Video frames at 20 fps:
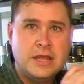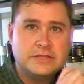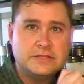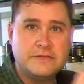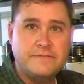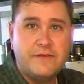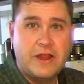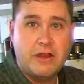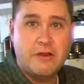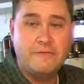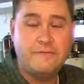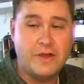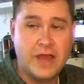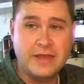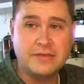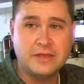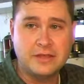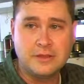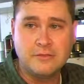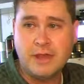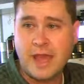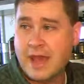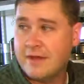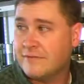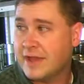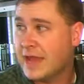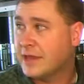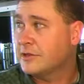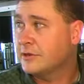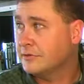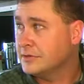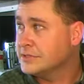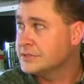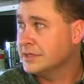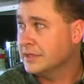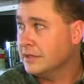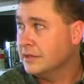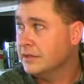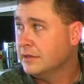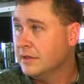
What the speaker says: to verify that you have accuracy.